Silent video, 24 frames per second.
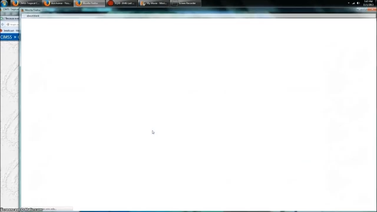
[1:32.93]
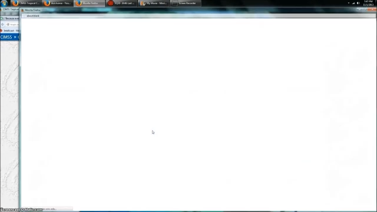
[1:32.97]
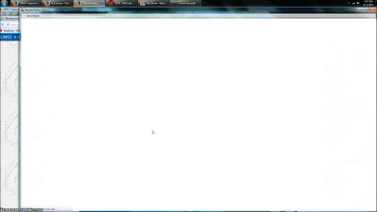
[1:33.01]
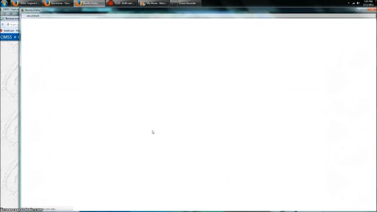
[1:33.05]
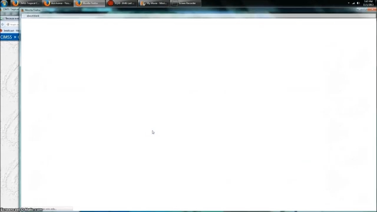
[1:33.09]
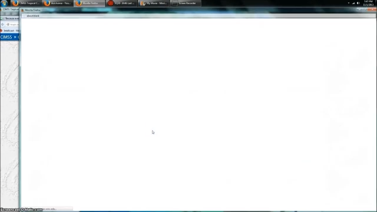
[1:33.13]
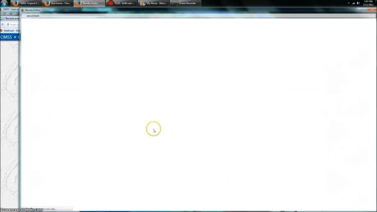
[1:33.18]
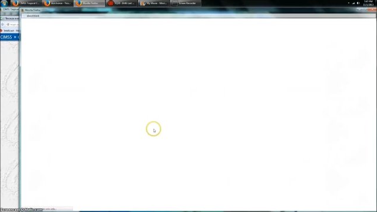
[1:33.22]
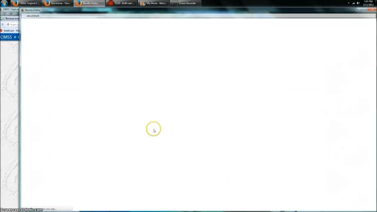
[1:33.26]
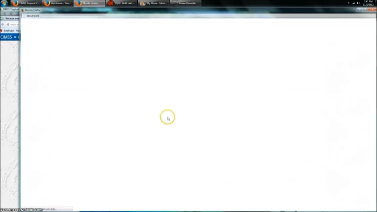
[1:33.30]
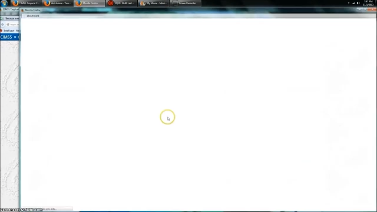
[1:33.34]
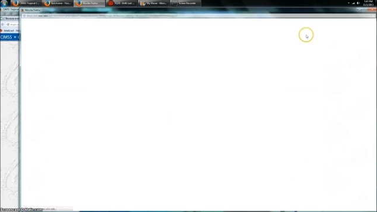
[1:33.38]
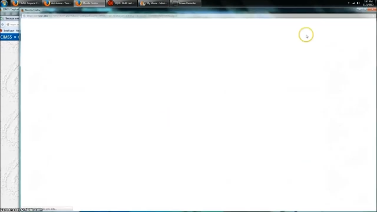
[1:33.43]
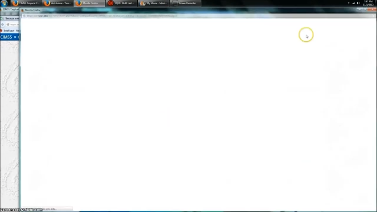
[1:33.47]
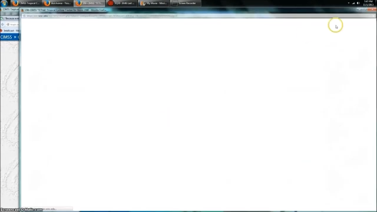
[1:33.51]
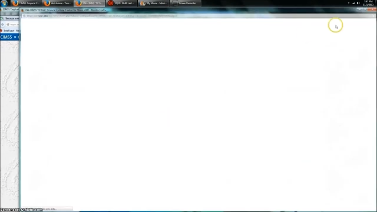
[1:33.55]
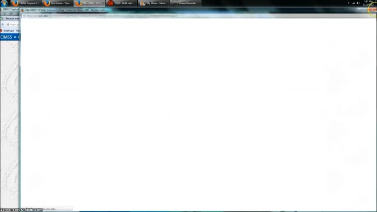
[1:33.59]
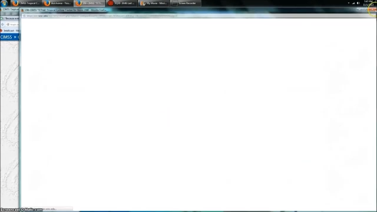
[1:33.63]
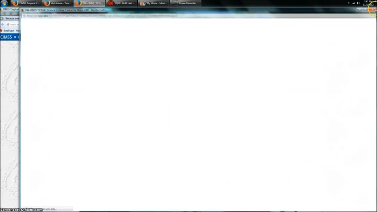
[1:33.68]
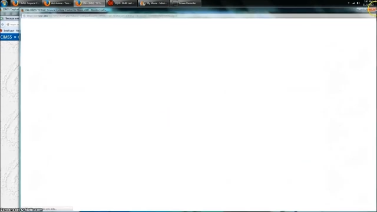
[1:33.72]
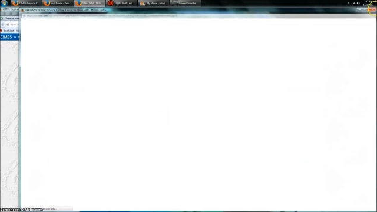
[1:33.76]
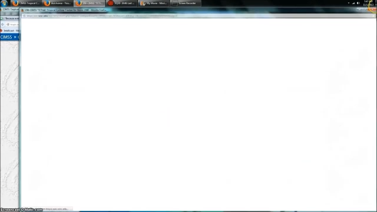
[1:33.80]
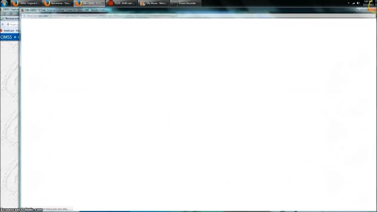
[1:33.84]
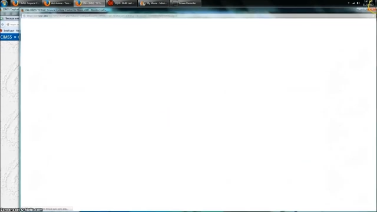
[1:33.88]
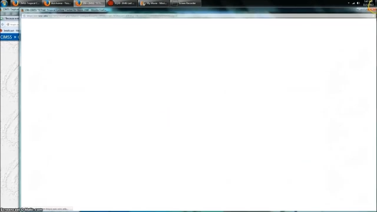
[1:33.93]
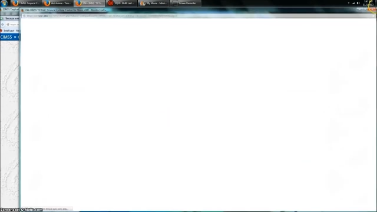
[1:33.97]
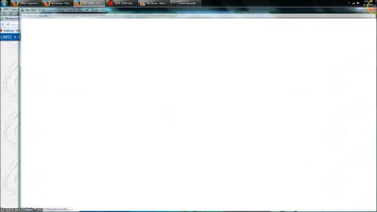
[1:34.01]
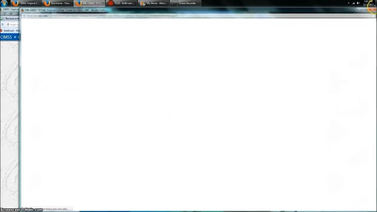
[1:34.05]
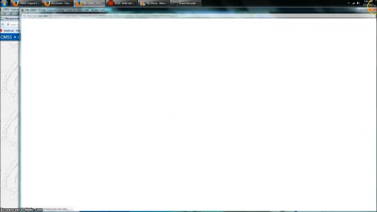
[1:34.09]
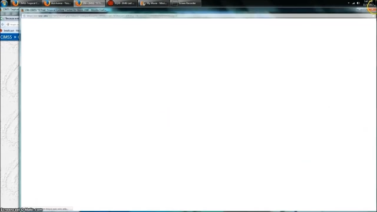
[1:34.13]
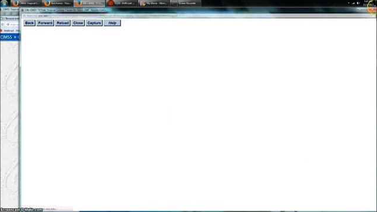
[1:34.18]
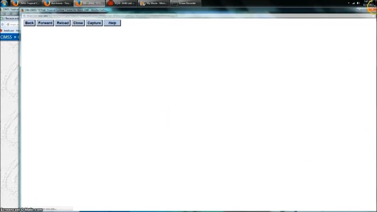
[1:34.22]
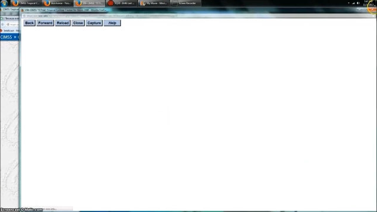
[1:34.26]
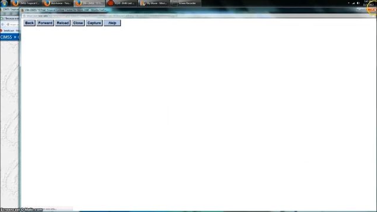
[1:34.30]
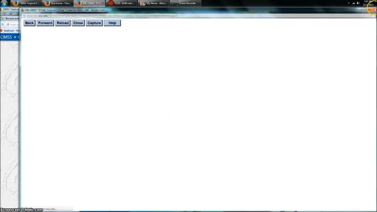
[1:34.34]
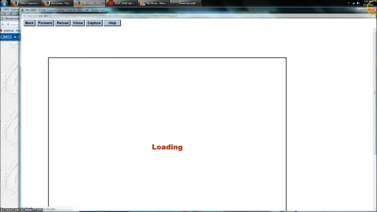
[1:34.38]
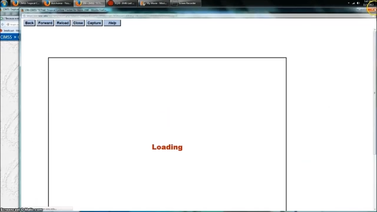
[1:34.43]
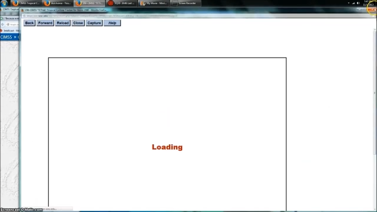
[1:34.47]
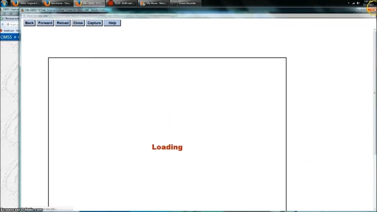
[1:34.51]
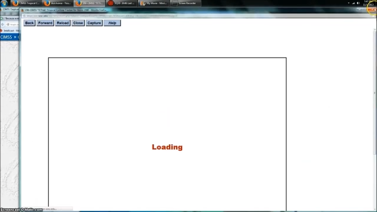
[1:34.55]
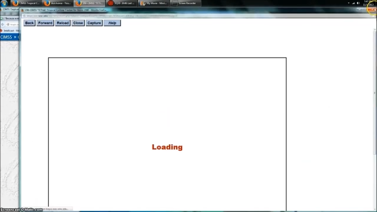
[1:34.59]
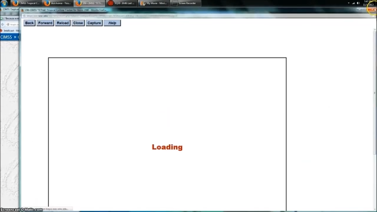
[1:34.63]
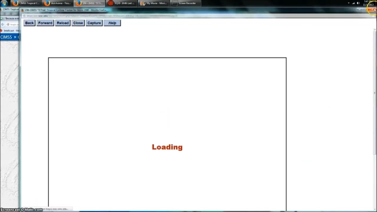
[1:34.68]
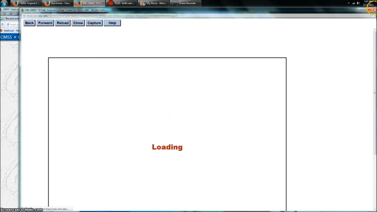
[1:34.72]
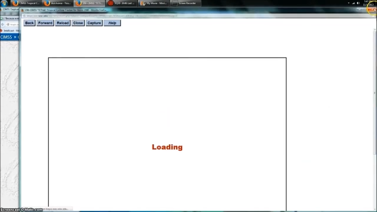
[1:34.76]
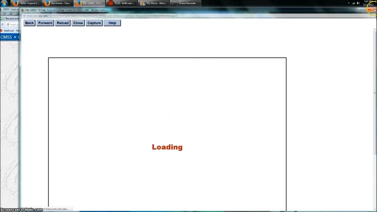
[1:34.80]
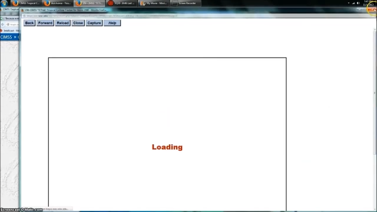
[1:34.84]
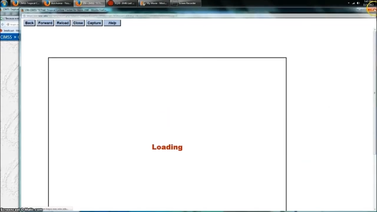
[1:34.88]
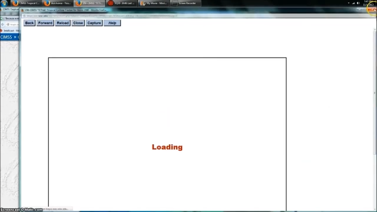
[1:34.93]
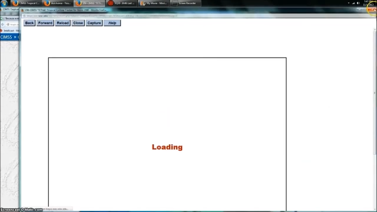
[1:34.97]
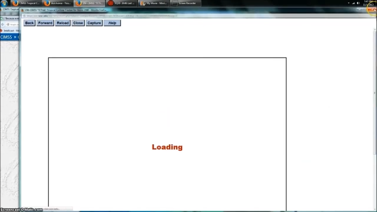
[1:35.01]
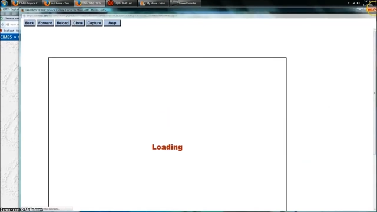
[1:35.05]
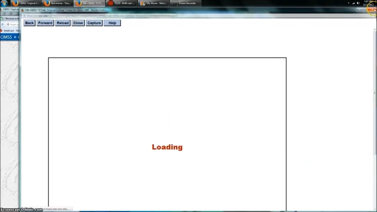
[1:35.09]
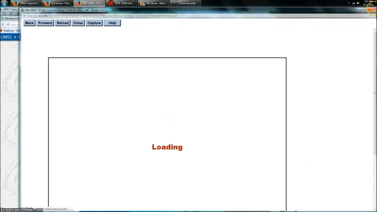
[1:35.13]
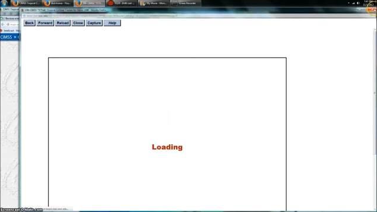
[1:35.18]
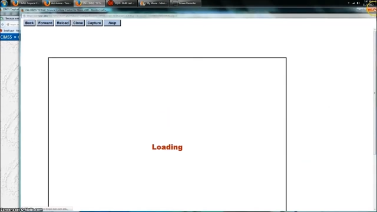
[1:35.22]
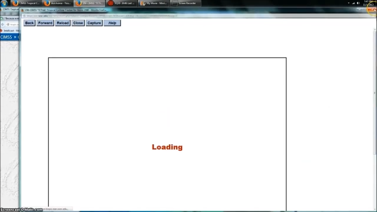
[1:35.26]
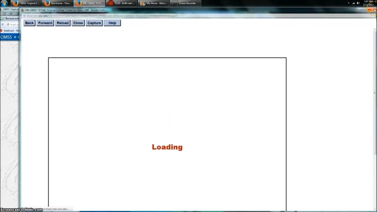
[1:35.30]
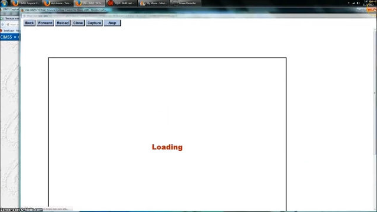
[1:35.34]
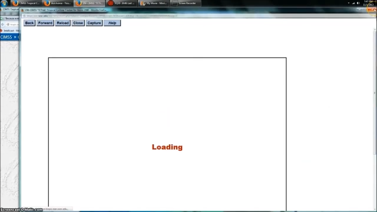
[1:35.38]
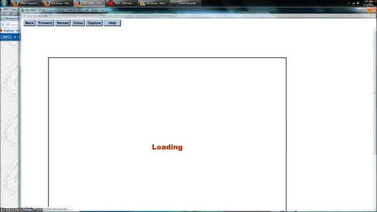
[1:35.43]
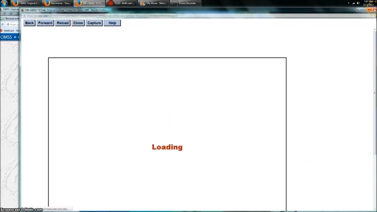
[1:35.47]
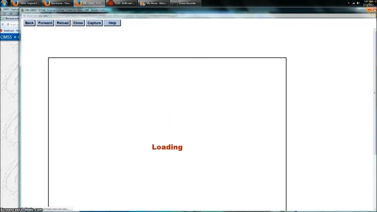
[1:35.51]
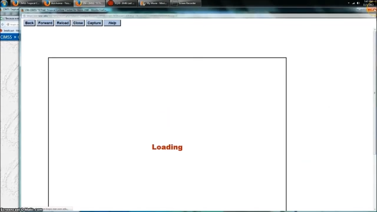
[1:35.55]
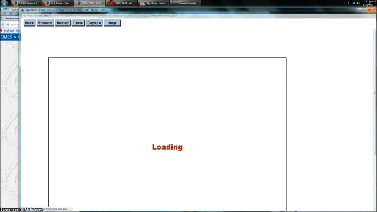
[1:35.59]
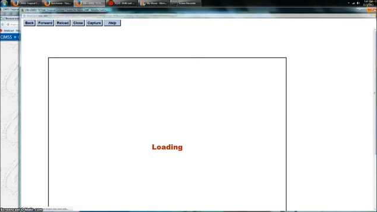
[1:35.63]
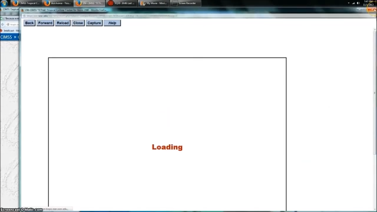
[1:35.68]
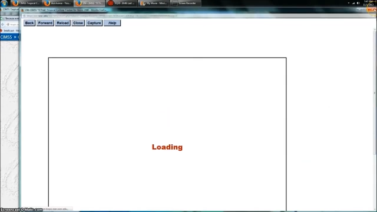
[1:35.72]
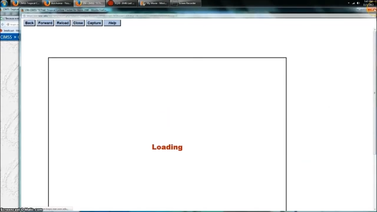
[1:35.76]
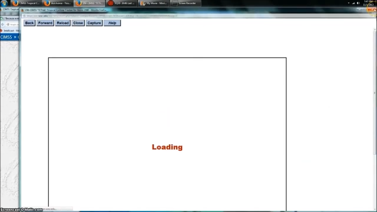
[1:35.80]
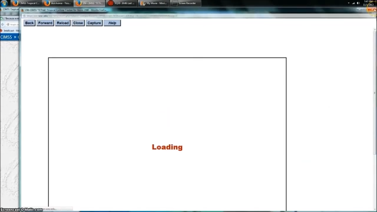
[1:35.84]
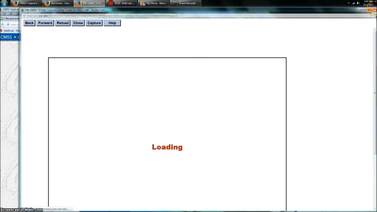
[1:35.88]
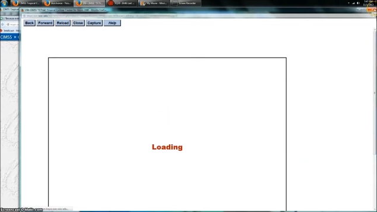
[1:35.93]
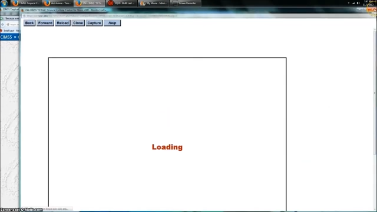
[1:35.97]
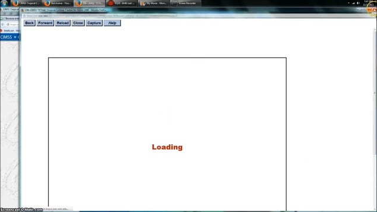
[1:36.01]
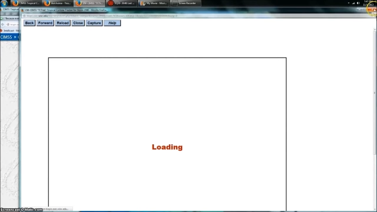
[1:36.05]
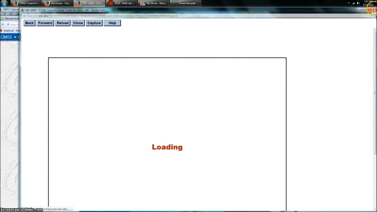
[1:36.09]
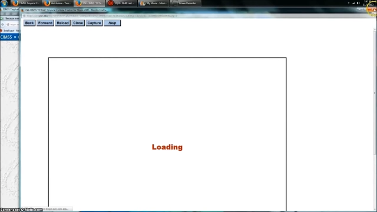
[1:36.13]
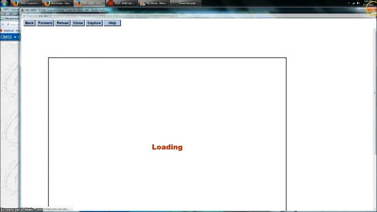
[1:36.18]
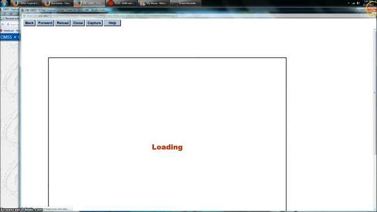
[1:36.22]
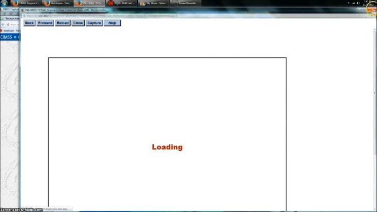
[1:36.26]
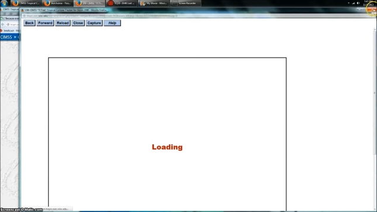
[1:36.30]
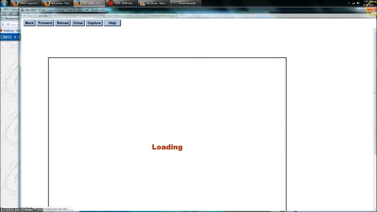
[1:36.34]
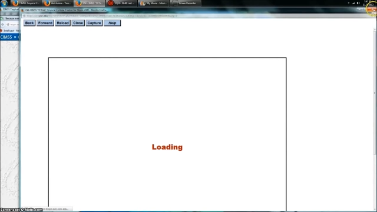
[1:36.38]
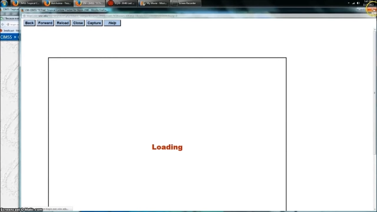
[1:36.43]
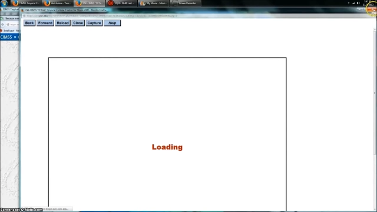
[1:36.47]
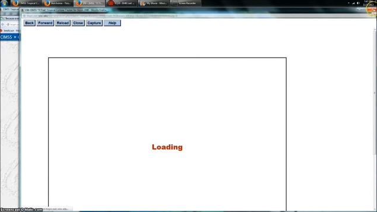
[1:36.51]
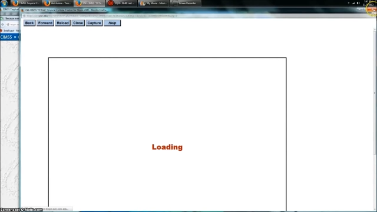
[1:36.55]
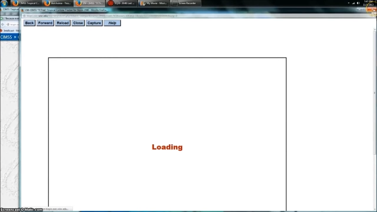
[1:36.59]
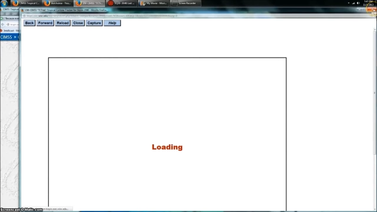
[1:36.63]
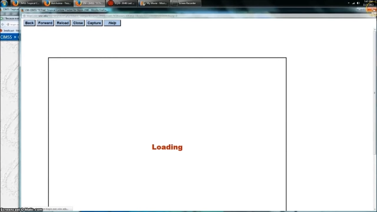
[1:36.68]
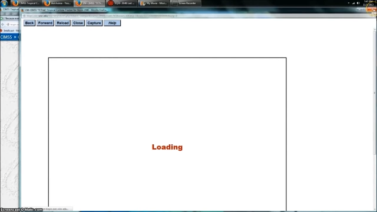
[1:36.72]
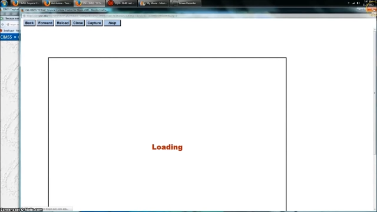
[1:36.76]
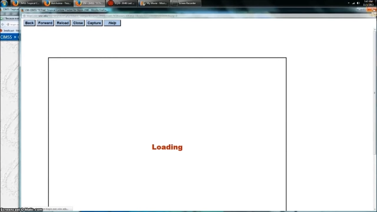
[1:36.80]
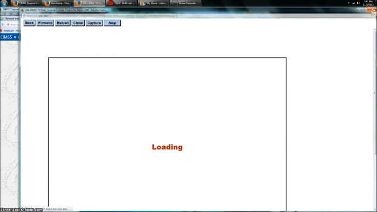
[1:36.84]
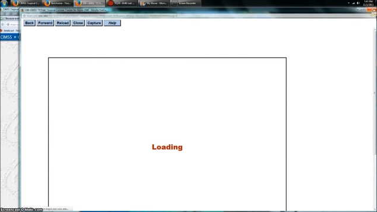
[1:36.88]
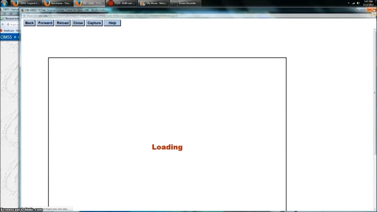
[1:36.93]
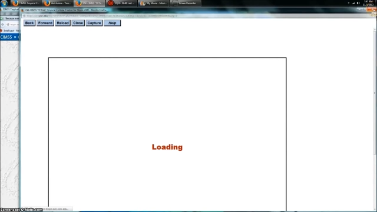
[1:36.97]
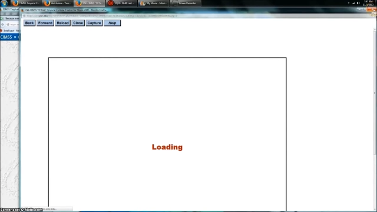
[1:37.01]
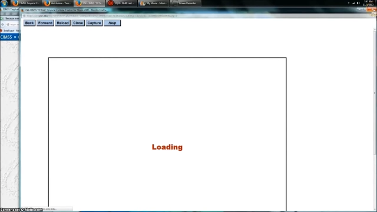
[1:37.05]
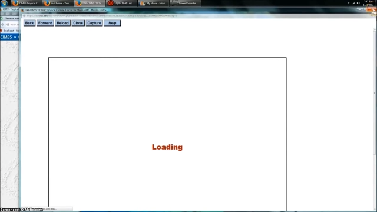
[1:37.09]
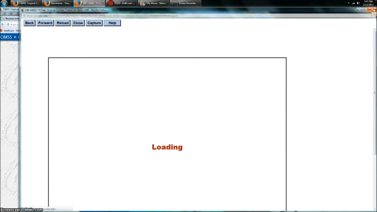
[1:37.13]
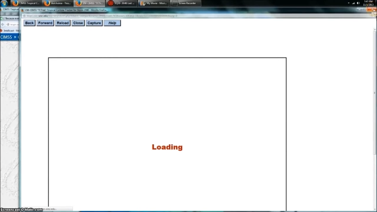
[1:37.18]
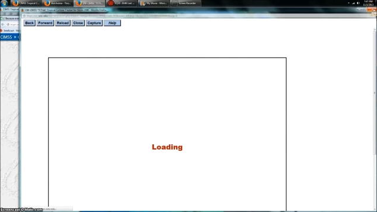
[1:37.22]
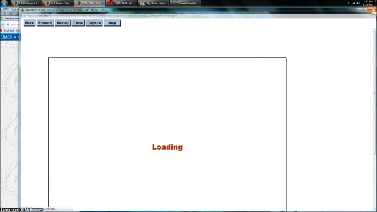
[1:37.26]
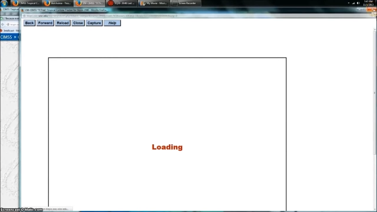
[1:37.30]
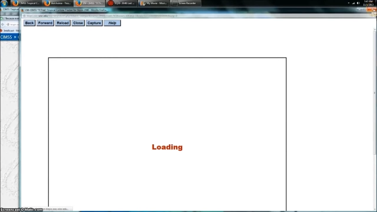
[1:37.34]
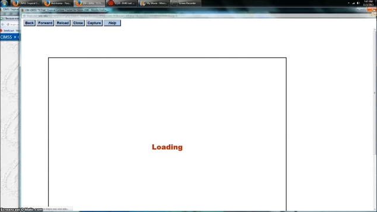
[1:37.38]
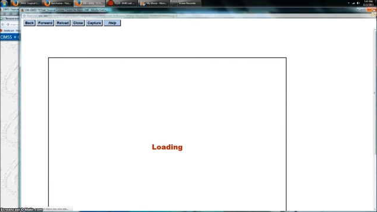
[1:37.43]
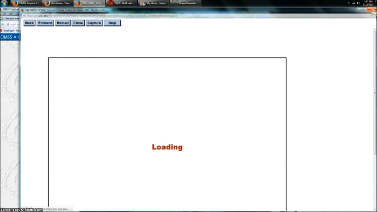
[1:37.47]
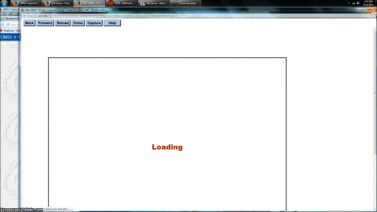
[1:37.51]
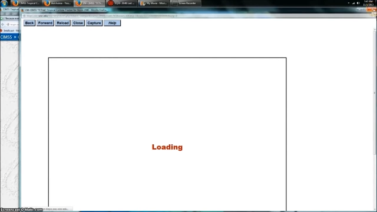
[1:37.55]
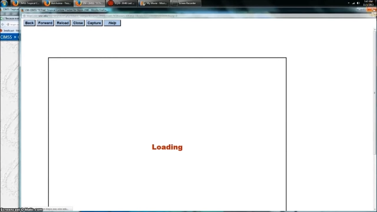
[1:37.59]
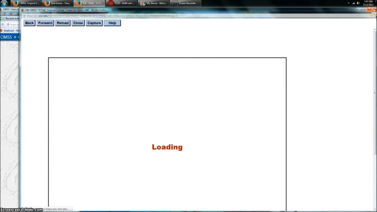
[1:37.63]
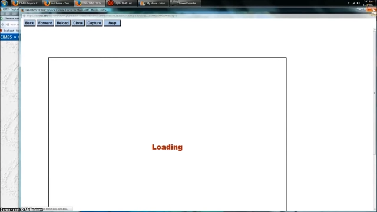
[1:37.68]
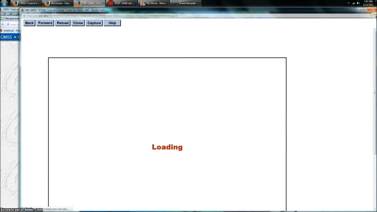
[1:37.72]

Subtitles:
(no speaker visible)